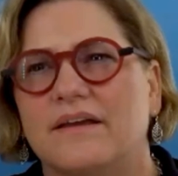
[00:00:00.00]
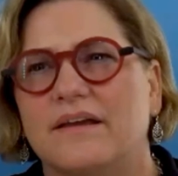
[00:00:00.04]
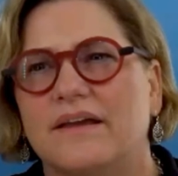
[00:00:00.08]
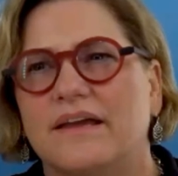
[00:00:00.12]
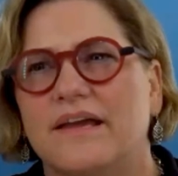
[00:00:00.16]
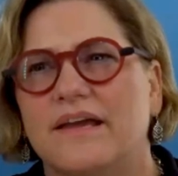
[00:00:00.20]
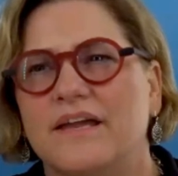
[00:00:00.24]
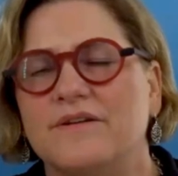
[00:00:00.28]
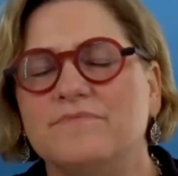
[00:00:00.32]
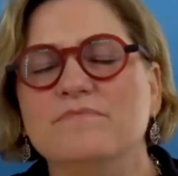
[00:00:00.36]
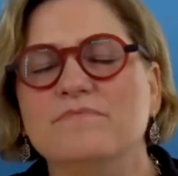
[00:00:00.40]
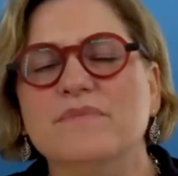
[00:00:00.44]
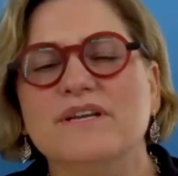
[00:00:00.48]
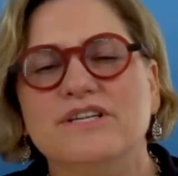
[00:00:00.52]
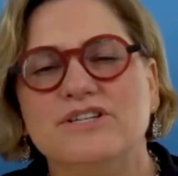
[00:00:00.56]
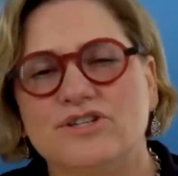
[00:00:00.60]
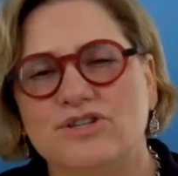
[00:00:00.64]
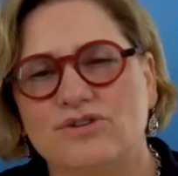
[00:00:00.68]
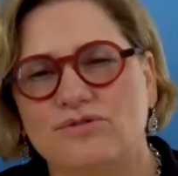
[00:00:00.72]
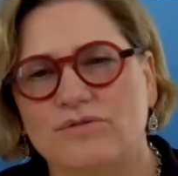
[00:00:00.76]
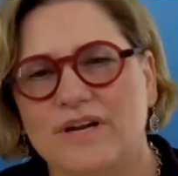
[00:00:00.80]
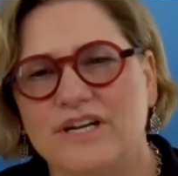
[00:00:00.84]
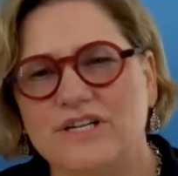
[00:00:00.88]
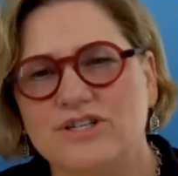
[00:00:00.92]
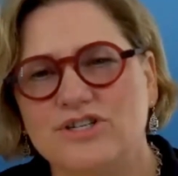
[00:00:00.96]

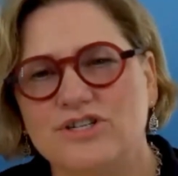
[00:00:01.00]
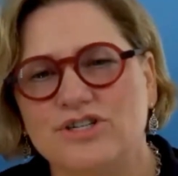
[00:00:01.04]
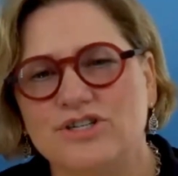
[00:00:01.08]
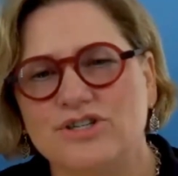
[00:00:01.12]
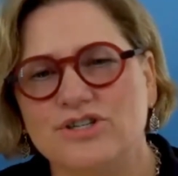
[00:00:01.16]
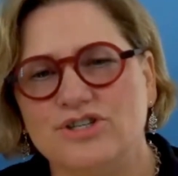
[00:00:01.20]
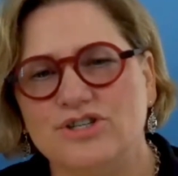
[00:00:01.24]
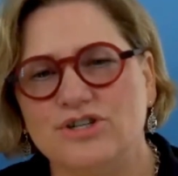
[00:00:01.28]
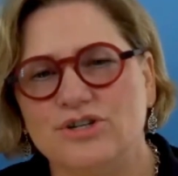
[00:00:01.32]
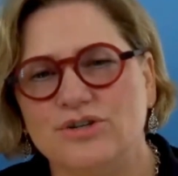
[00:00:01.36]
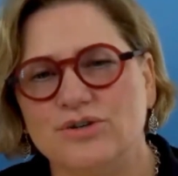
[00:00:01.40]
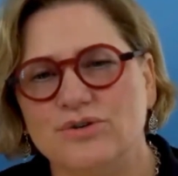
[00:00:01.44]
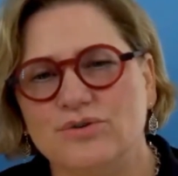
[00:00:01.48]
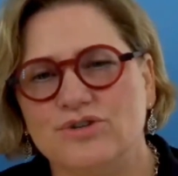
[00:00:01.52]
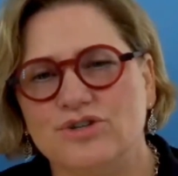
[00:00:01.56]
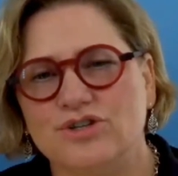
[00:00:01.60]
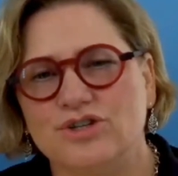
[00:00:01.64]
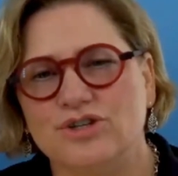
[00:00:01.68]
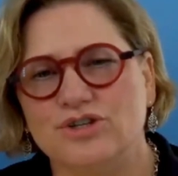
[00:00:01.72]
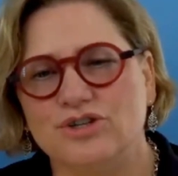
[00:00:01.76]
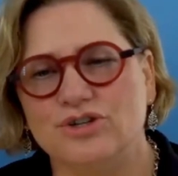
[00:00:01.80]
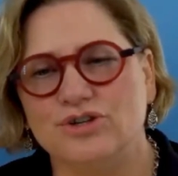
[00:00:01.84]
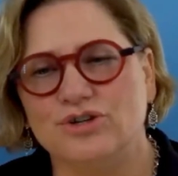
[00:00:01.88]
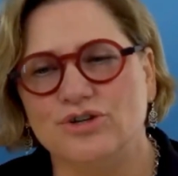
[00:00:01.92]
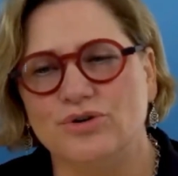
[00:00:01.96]
administration do
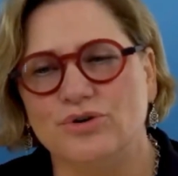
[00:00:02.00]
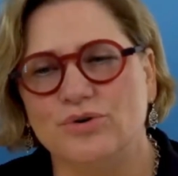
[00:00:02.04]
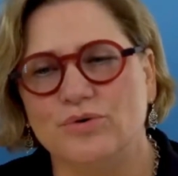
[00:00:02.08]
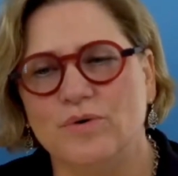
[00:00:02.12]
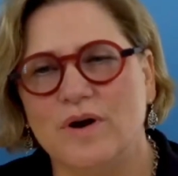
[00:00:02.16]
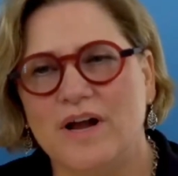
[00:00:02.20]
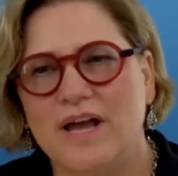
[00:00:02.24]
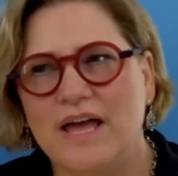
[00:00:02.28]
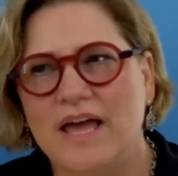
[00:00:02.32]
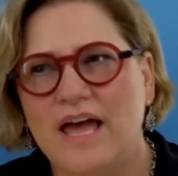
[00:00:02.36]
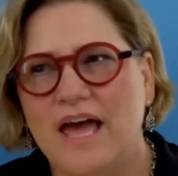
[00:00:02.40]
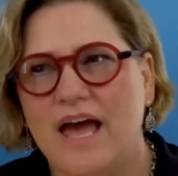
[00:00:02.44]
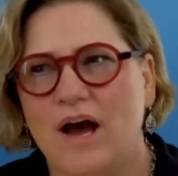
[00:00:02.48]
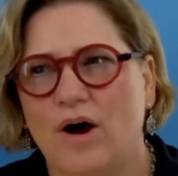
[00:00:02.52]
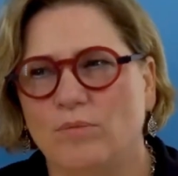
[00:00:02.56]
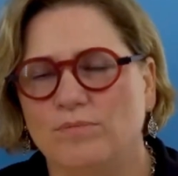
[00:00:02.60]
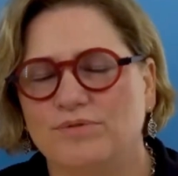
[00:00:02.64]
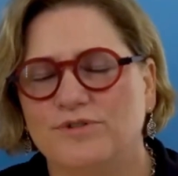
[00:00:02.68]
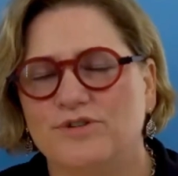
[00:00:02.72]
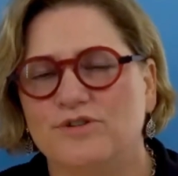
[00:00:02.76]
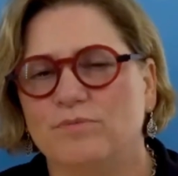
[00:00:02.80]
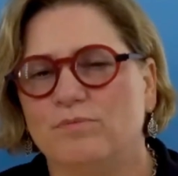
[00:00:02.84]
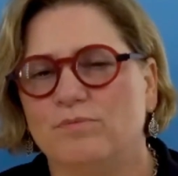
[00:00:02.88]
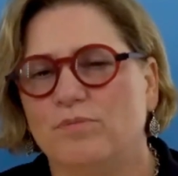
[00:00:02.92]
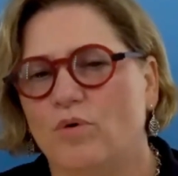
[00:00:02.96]
to help
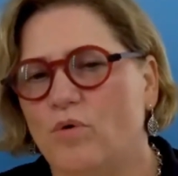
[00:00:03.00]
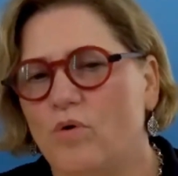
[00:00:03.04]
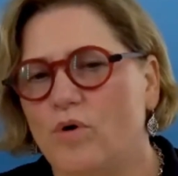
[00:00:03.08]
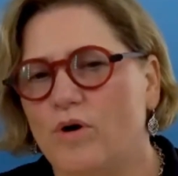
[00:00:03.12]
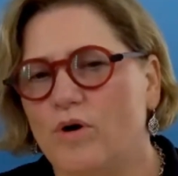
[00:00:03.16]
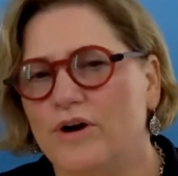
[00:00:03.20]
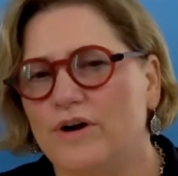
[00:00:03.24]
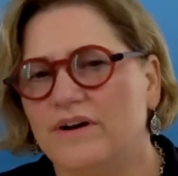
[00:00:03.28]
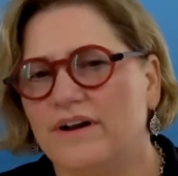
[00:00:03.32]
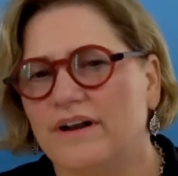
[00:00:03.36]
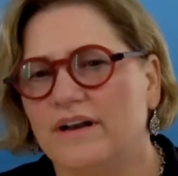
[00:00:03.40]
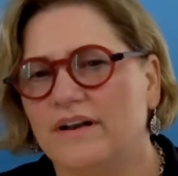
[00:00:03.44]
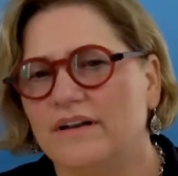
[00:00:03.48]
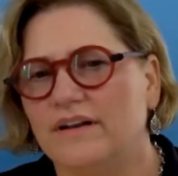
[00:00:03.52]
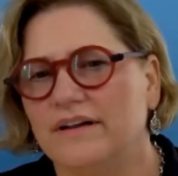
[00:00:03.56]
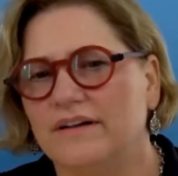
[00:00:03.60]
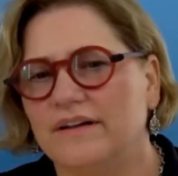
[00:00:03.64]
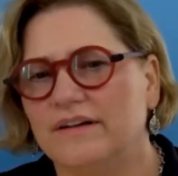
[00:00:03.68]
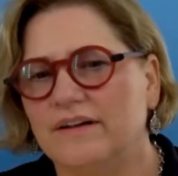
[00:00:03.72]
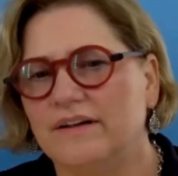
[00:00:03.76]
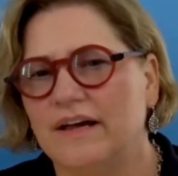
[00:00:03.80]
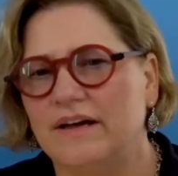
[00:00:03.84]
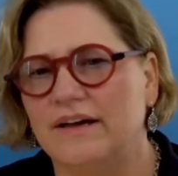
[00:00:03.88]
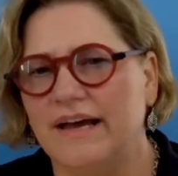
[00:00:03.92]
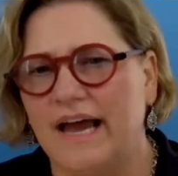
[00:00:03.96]
support
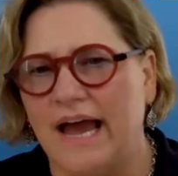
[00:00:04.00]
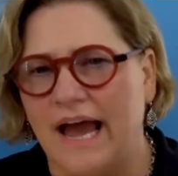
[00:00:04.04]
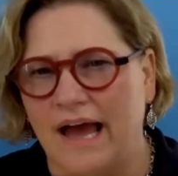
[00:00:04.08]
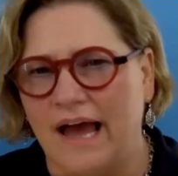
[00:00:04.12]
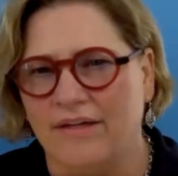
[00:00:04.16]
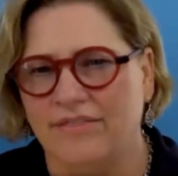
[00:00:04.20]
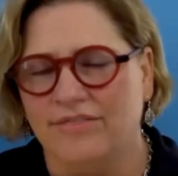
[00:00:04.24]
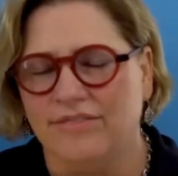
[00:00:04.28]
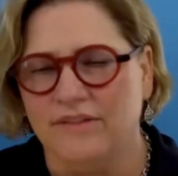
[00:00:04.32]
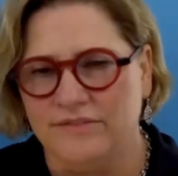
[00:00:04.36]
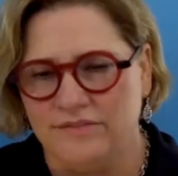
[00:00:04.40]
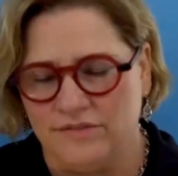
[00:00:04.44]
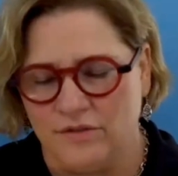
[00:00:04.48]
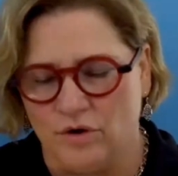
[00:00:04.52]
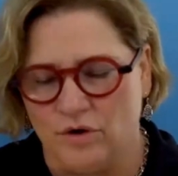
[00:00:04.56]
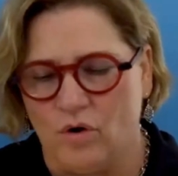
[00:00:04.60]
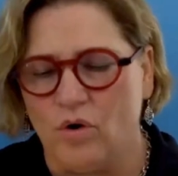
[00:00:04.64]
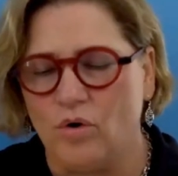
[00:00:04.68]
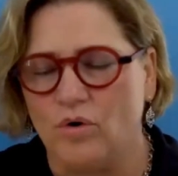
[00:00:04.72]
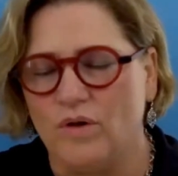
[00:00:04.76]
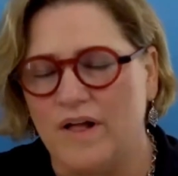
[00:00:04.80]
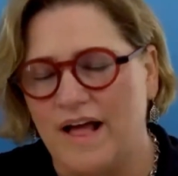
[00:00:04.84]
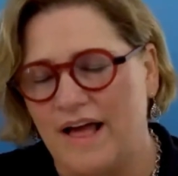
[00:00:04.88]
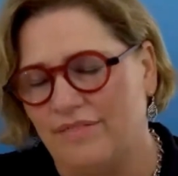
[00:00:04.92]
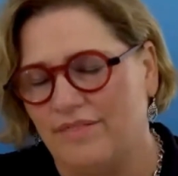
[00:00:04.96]
the
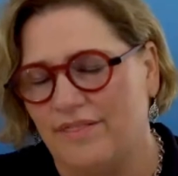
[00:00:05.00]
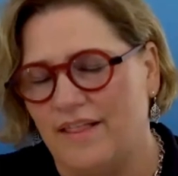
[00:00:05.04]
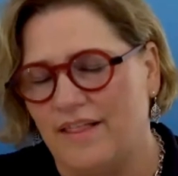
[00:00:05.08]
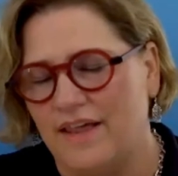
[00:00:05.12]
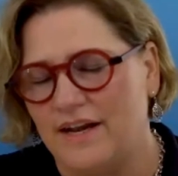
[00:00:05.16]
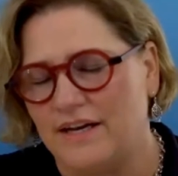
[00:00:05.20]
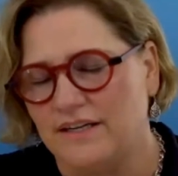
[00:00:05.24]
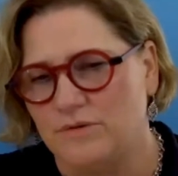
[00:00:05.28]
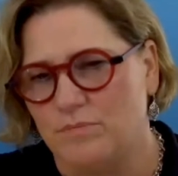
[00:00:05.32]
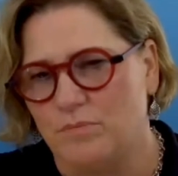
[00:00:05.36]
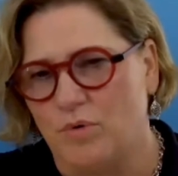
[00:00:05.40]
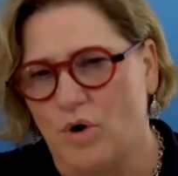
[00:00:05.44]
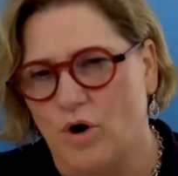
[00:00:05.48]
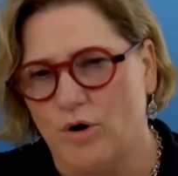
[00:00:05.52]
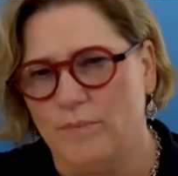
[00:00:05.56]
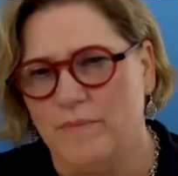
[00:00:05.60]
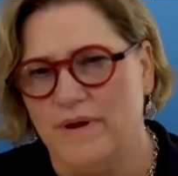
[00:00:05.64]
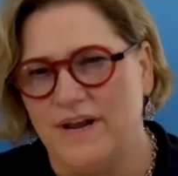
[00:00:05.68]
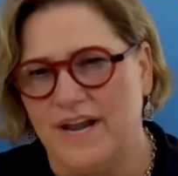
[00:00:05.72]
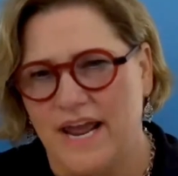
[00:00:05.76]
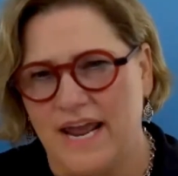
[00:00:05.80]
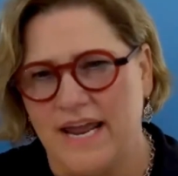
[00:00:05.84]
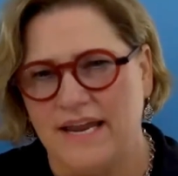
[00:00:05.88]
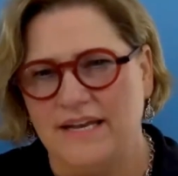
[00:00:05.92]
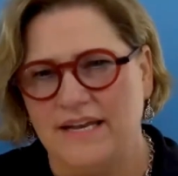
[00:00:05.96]
whole athletic
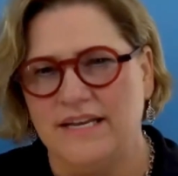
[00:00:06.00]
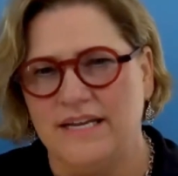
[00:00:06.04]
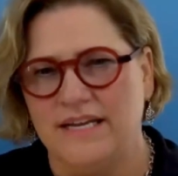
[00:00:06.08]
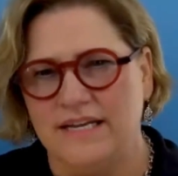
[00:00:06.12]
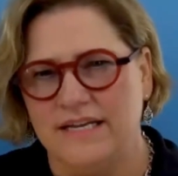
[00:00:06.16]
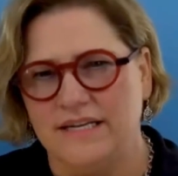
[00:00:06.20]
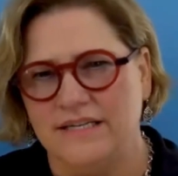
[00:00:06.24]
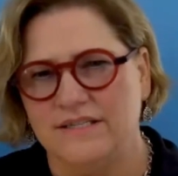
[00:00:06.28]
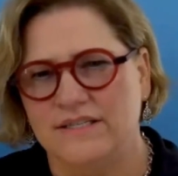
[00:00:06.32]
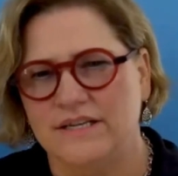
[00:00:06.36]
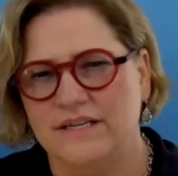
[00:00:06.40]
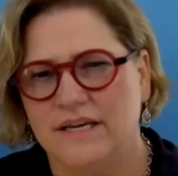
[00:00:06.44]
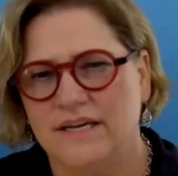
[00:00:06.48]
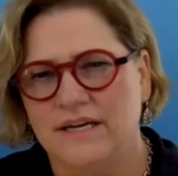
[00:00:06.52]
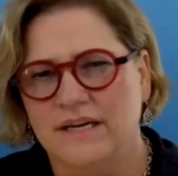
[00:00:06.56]
department, ADs,